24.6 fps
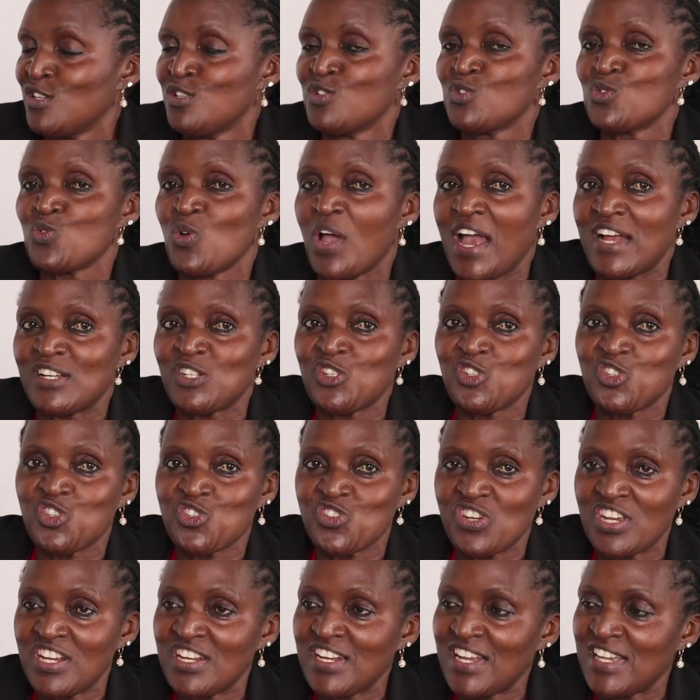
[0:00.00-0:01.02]
So I had to
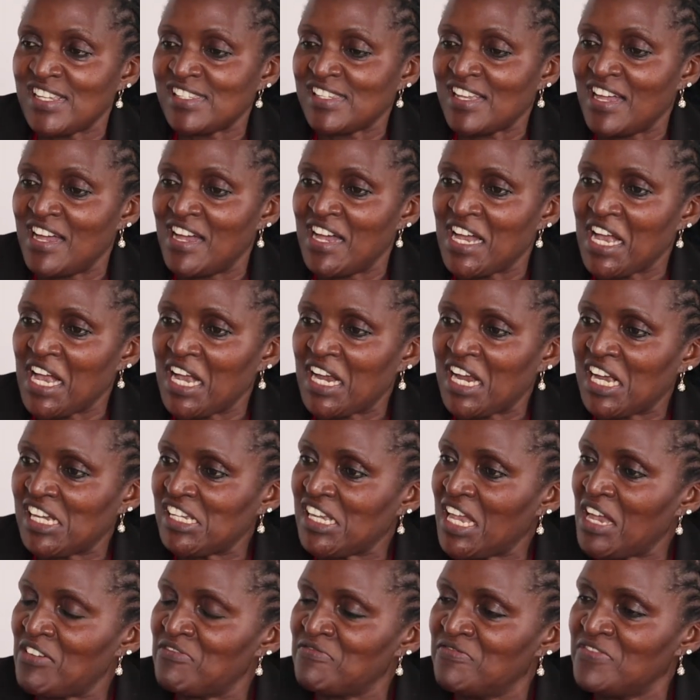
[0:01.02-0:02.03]
train as a
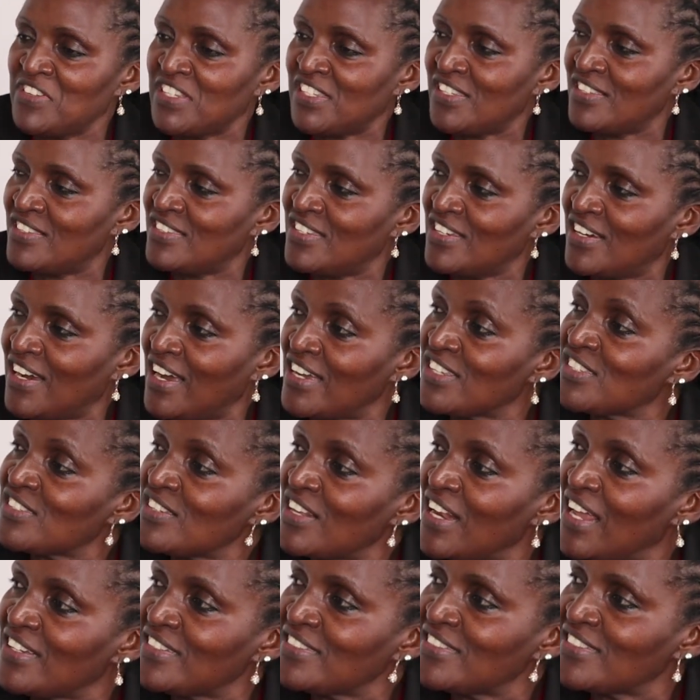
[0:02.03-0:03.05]
VCT
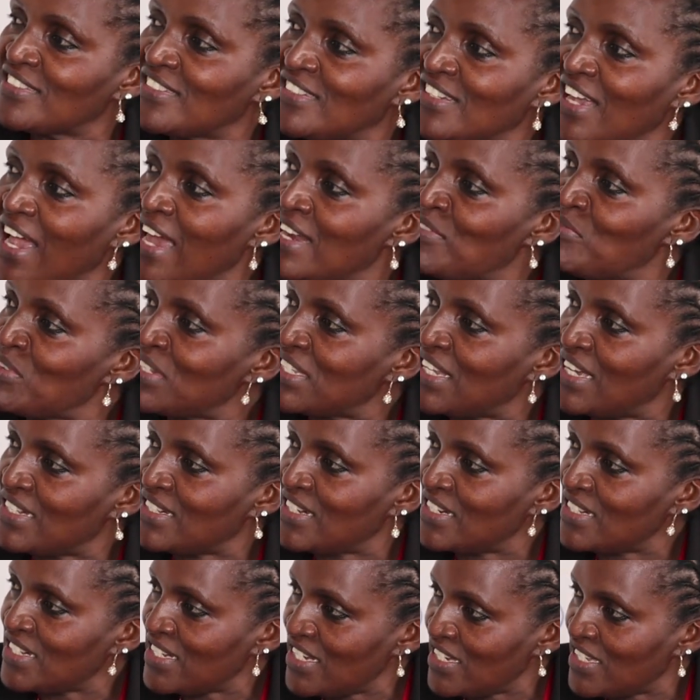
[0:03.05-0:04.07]
counselor, and we
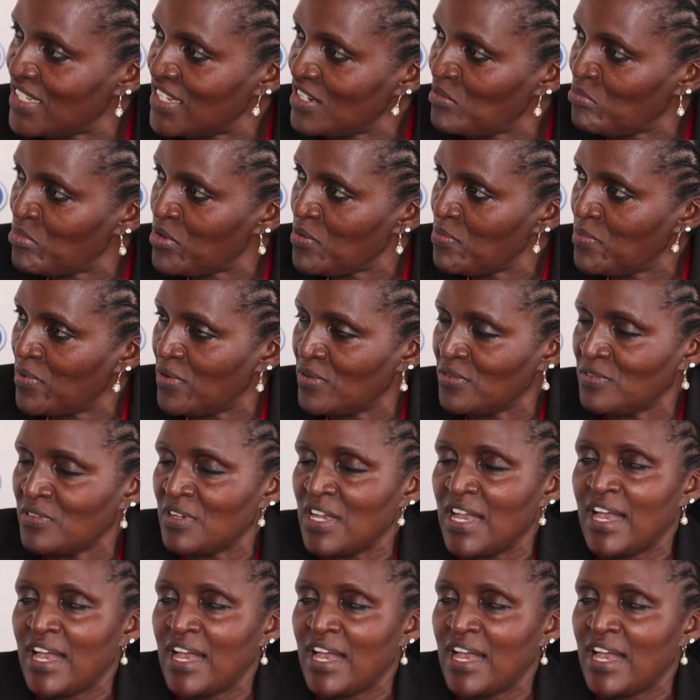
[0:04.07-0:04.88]
started testing people.